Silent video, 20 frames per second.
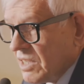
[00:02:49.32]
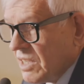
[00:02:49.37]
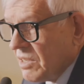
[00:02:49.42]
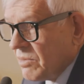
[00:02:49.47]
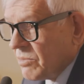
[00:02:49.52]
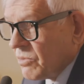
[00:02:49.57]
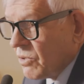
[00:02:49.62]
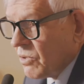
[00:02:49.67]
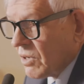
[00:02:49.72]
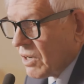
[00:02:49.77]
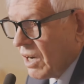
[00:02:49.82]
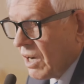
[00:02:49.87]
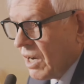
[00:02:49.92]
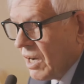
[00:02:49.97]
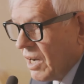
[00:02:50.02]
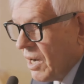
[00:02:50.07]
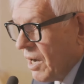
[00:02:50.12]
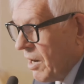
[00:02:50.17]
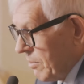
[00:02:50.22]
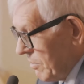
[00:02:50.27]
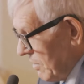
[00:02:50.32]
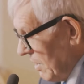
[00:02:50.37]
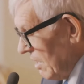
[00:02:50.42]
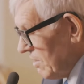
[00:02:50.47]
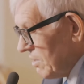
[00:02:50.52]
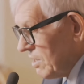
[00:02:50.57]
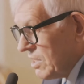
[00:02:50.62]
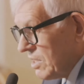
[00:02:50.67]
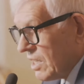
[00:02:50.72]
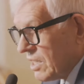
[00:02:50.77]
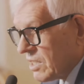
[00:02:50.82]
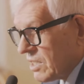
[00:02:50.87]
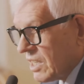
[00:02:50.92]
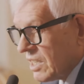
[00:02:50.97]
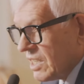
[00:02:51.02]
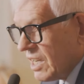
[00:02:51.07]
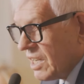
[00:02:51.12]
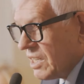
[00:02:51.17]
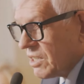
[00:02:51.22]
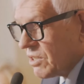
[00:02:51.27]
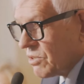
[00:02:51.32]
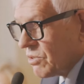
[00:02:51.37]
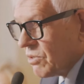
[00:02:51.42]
life, but also his enduring